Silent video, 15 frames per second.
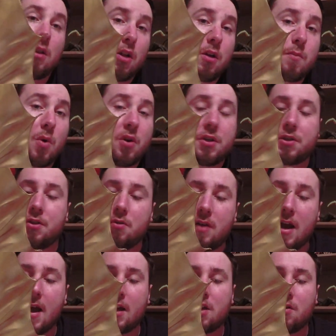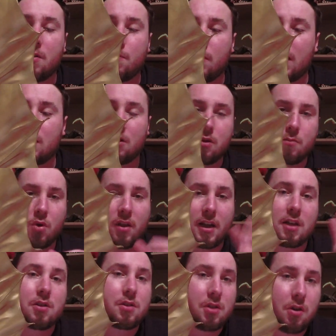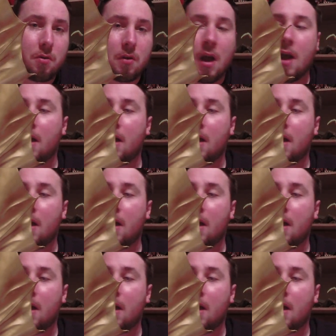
it look more suit accurate, make it look more like a suit.